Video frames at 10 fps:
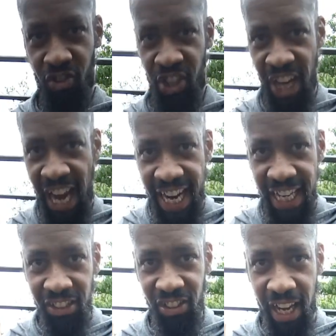
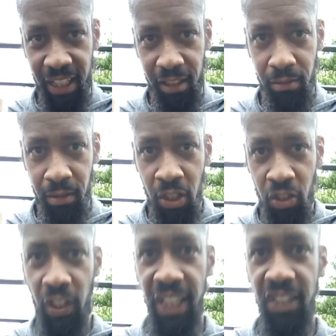change. Like,
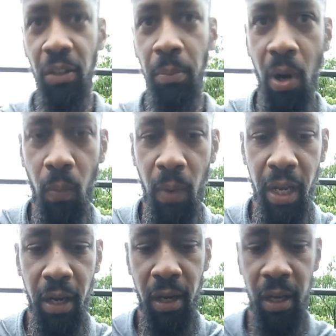you'll get to the point
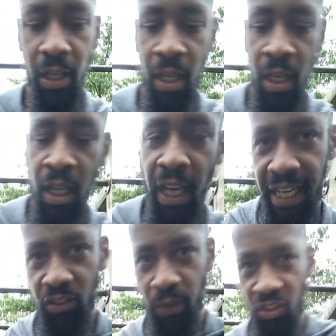where, and that's